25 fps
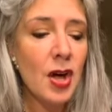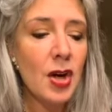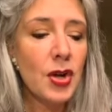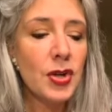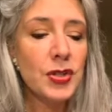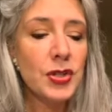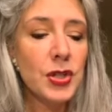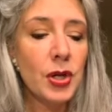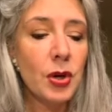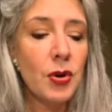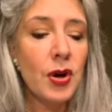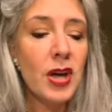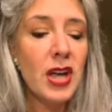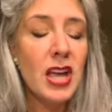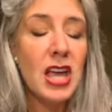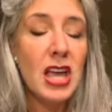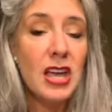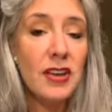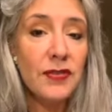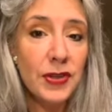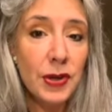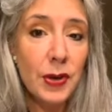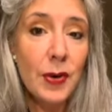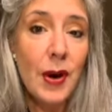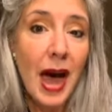So
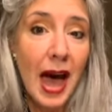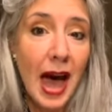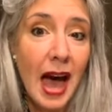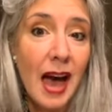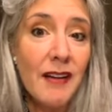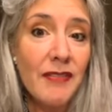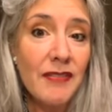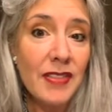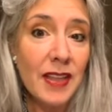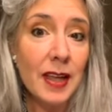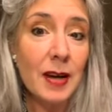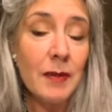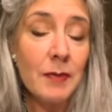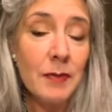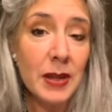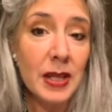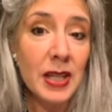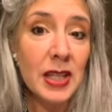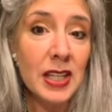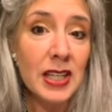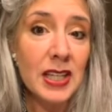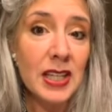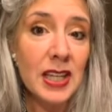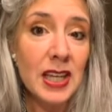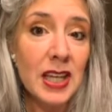if you have that
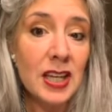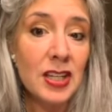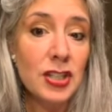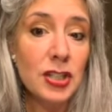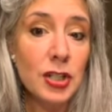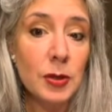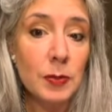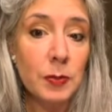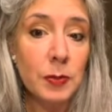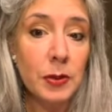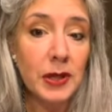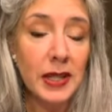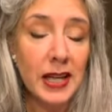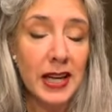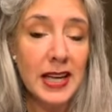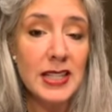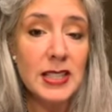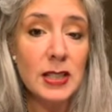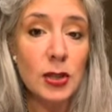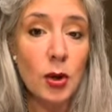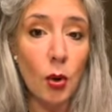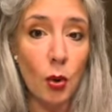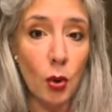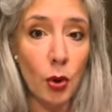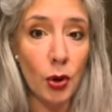ability to
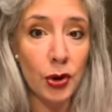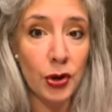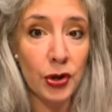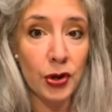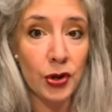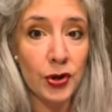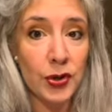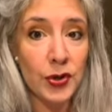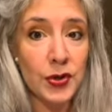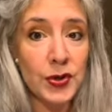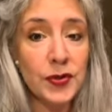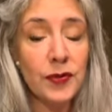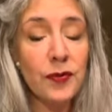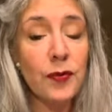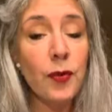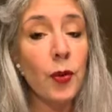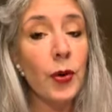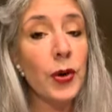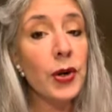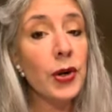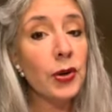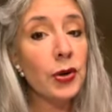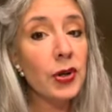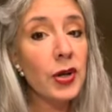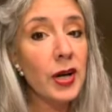place orders for
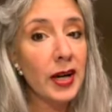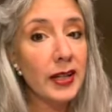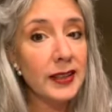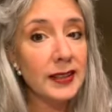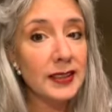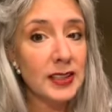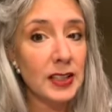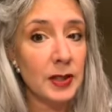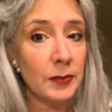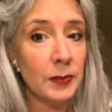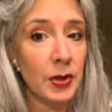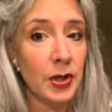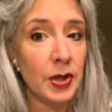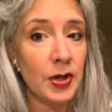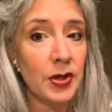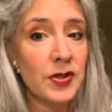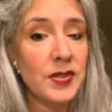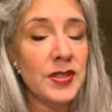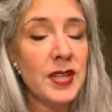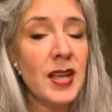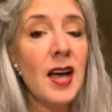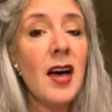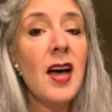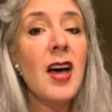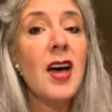your
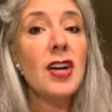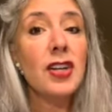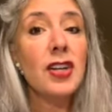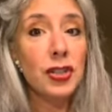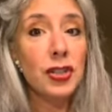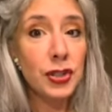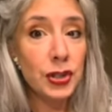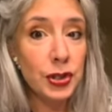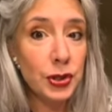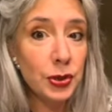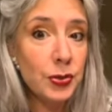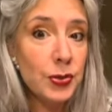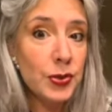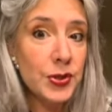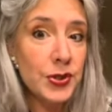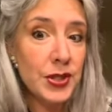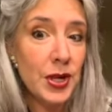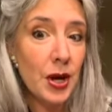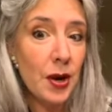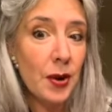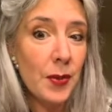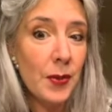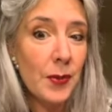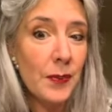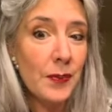customers, do
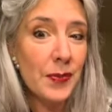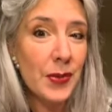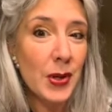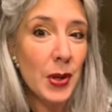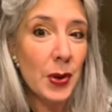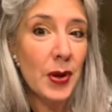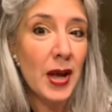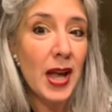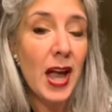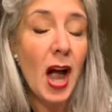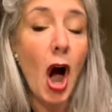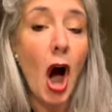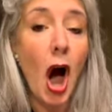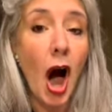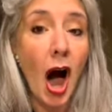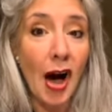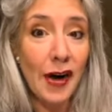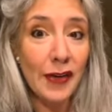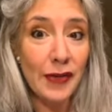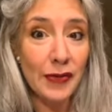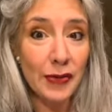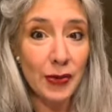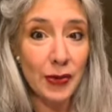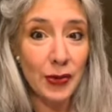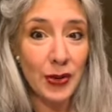so. Okay,
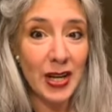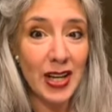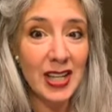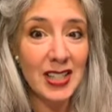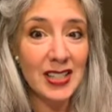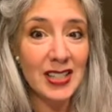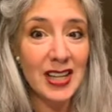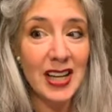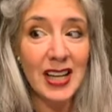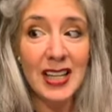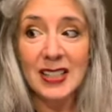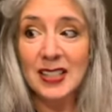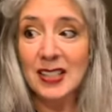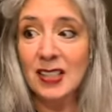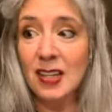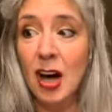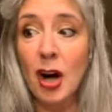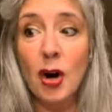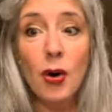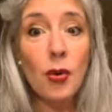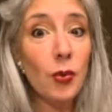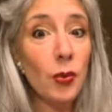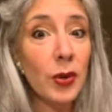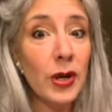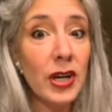offer it. It's
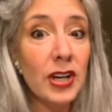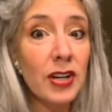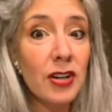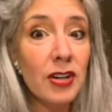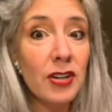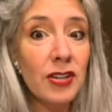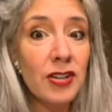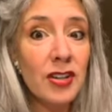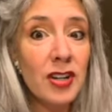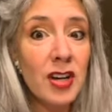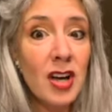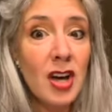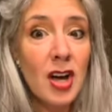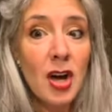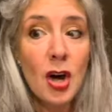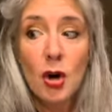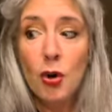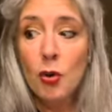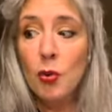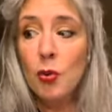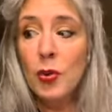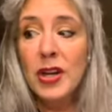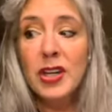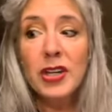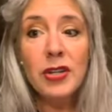not weird.
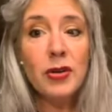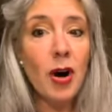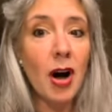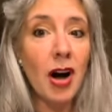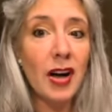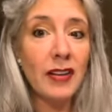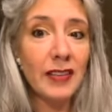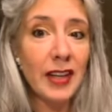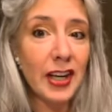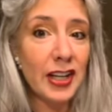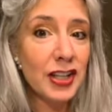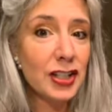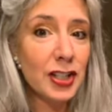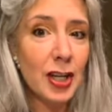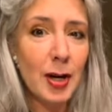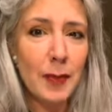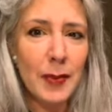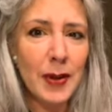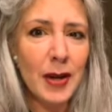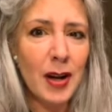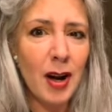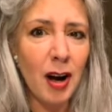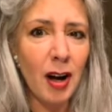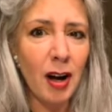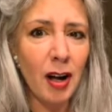We do online
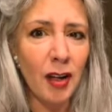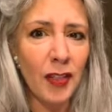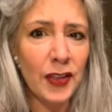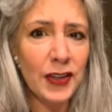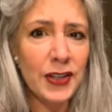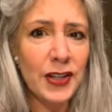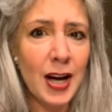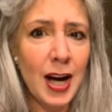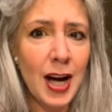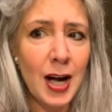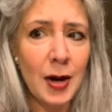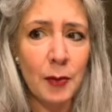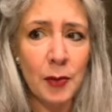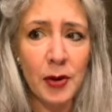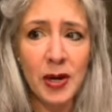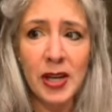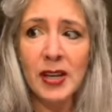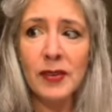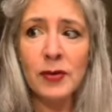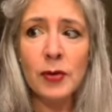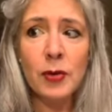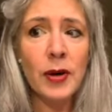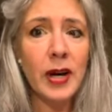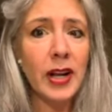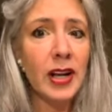shopping all the time. We
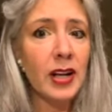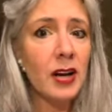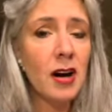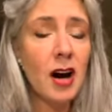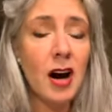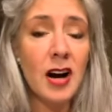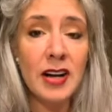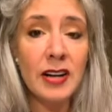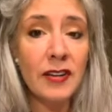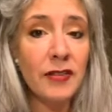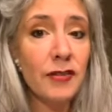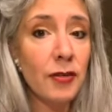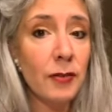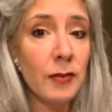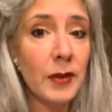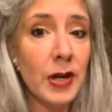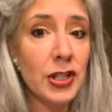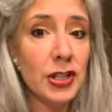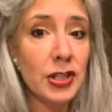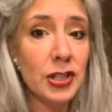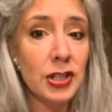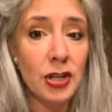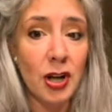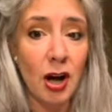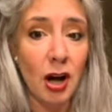give credit card
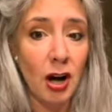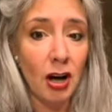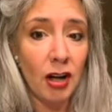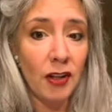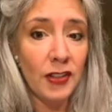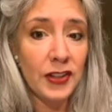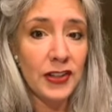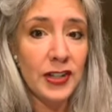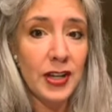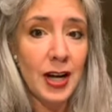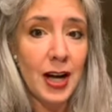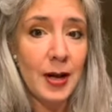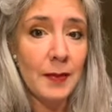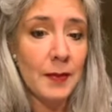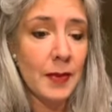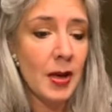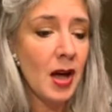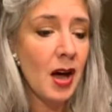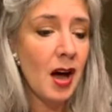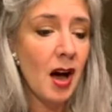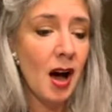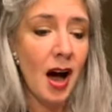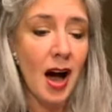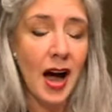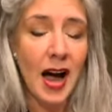information all the time.
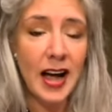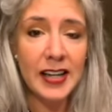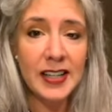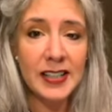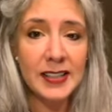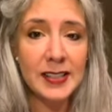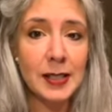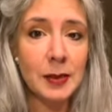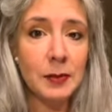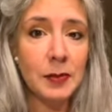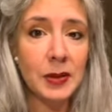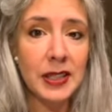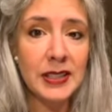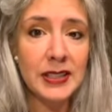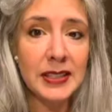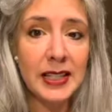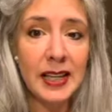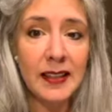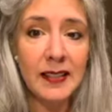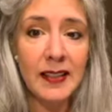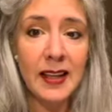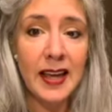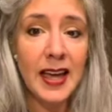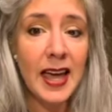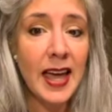I just simply
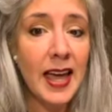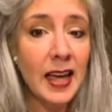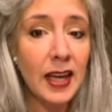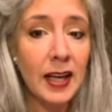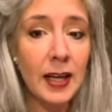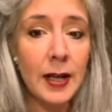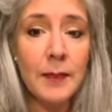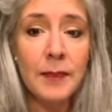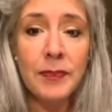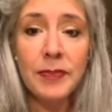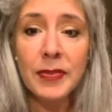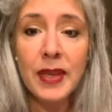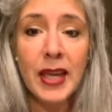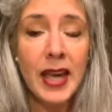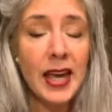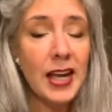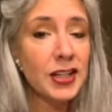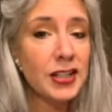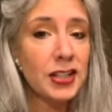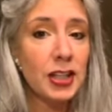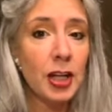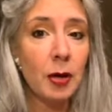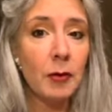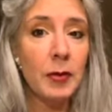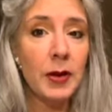say like, hey
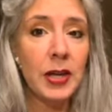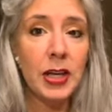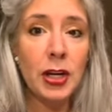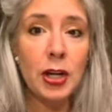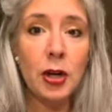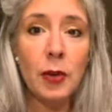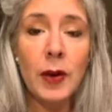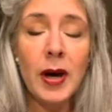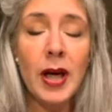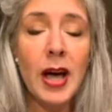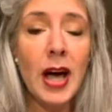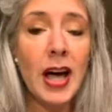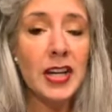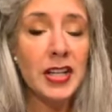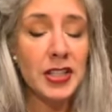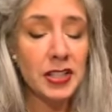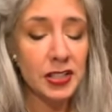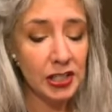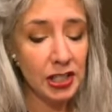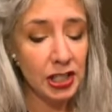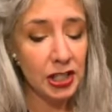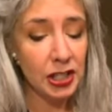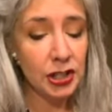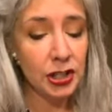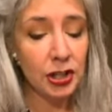Shelby, you know what? I just
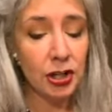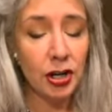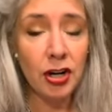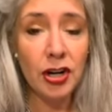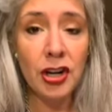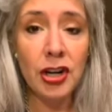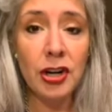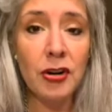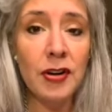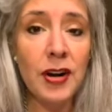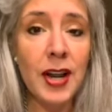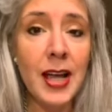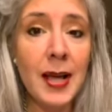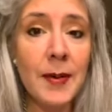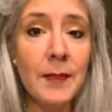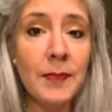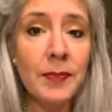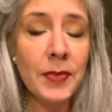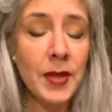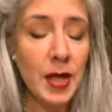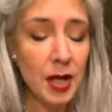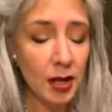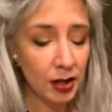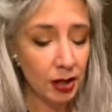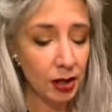need your
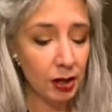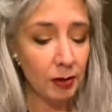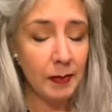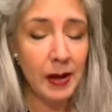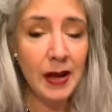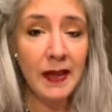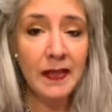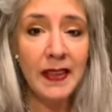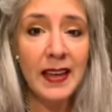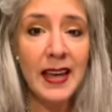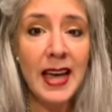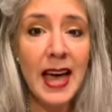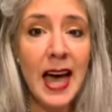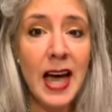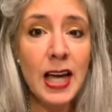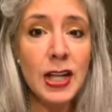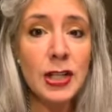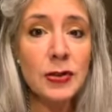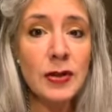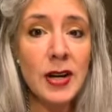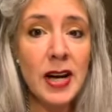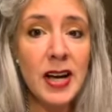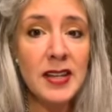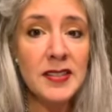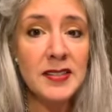name, your mailing
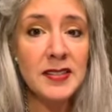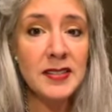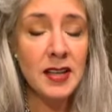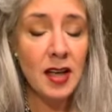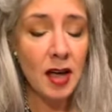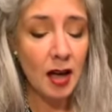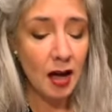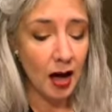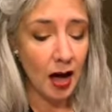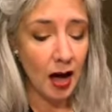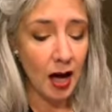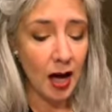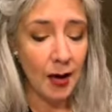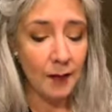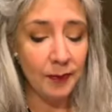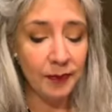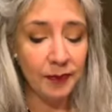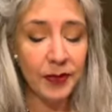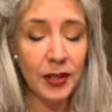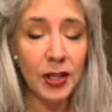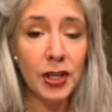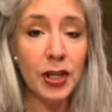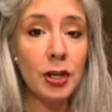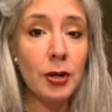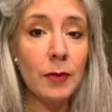address,
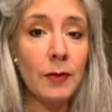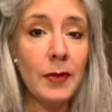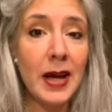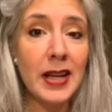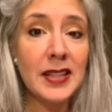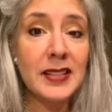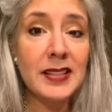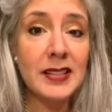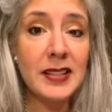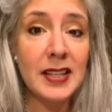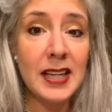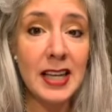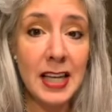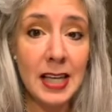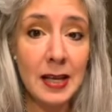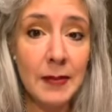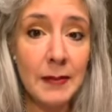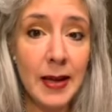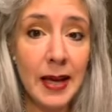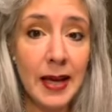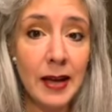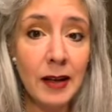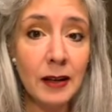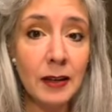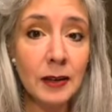your best
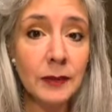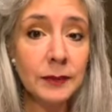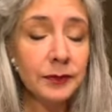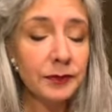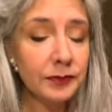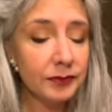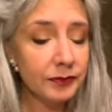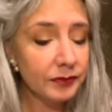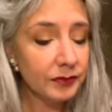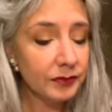email.